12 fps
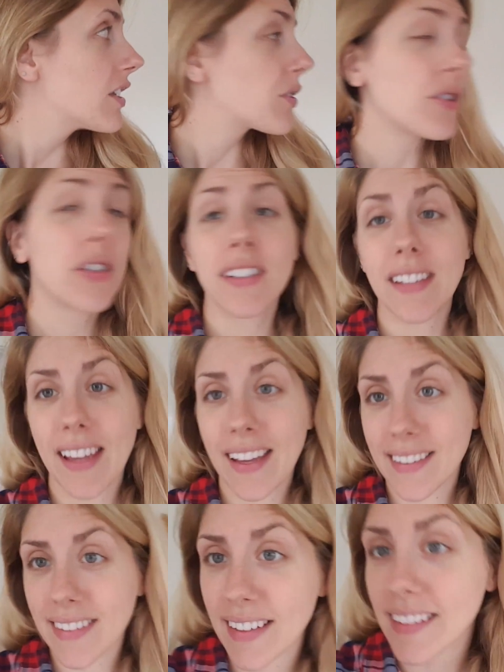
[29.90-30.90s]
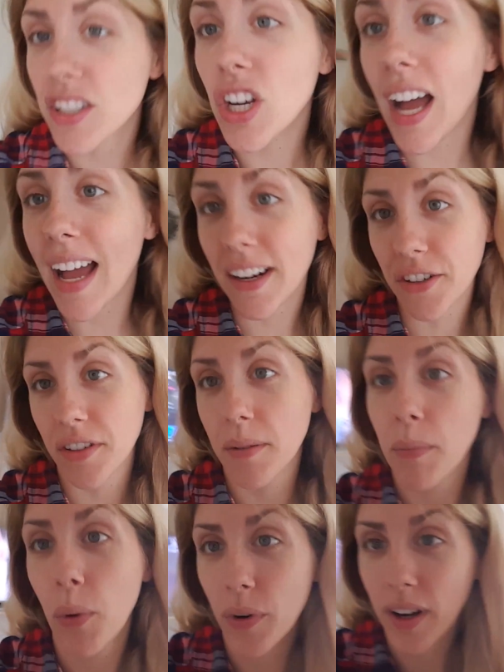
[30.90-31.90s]
So as you can see, it's it's not actually
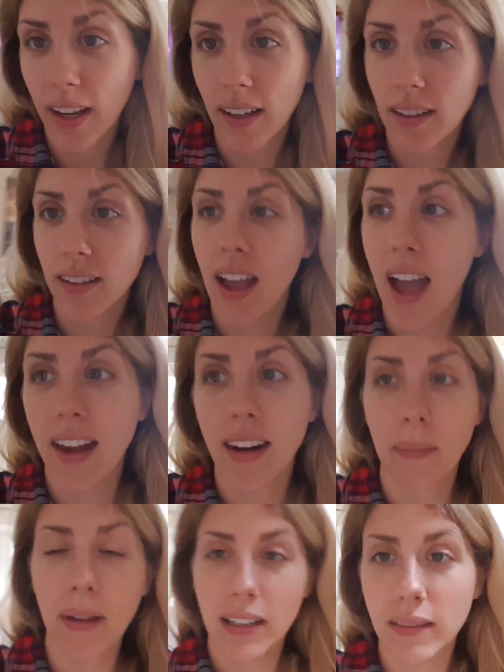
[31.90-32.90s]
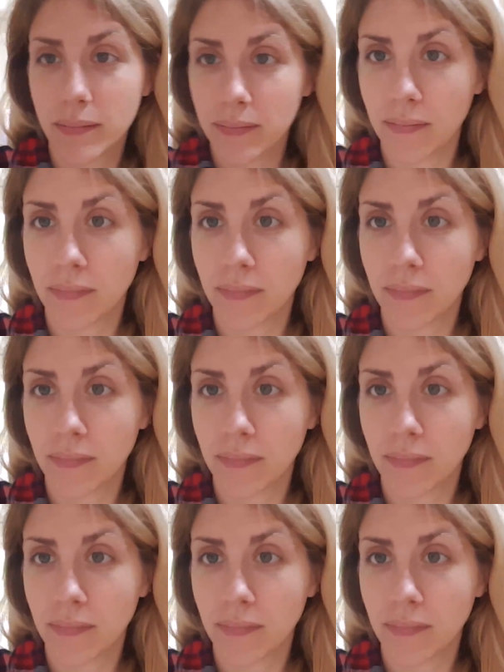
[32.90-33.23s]
morning yet. I mean,